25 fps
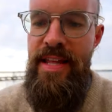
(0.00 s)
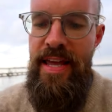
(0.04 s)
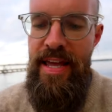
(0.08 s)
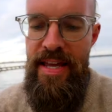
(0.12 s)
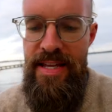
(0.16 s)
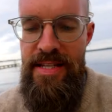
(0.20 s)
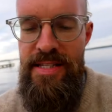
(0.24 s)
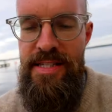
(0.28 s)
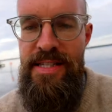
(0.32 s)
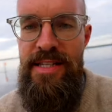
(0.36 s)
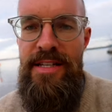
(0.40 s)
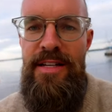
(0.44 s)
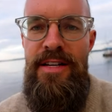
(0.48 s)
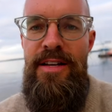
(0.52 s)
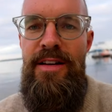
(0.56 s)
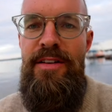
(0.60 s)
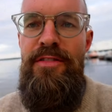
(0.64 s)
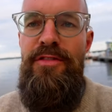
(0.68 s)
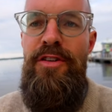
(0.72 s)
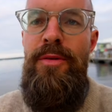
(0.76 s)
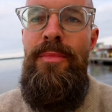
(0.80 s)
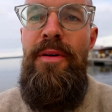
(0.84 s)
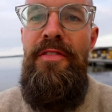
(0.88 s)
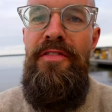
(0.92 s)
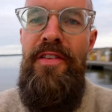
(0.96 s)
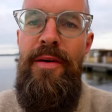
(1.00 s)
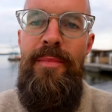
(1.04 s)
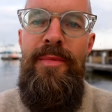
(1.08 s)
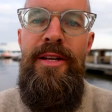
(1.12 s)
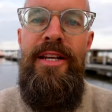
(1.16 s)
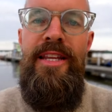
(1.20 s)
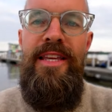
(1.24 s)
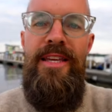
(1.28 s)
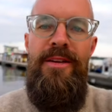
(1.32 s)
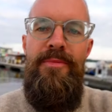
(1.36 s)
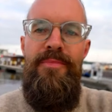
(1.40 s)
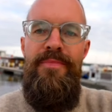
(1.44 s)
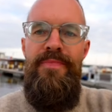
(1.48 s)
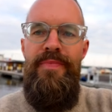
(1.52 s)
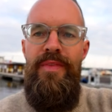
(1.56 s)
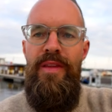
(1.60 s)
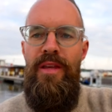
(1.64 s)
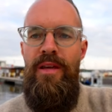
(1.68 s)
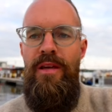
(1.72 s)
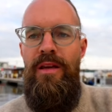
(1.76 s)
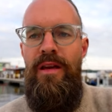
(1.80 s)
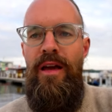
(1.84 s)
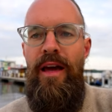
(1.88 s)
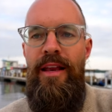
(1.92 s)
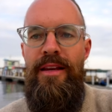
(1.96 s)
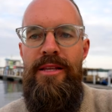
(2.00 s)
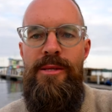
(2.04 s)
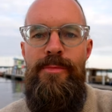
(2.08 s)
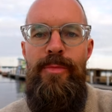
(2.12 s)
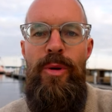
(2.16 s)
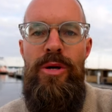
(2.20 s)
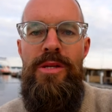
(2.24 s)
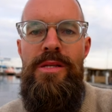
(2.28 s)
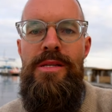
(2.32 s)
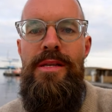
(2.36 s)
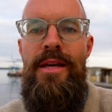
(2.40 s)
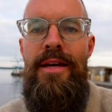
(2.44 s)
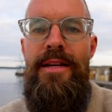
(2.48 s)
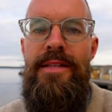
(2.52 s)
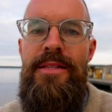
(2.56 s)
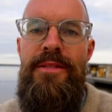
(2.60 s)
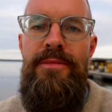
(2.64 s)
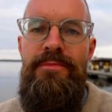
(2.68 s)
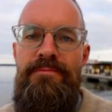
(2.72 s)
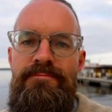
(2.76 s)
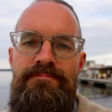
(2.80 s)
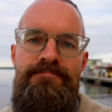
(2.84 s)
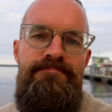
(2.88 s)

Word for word: days for my family. And his boss said,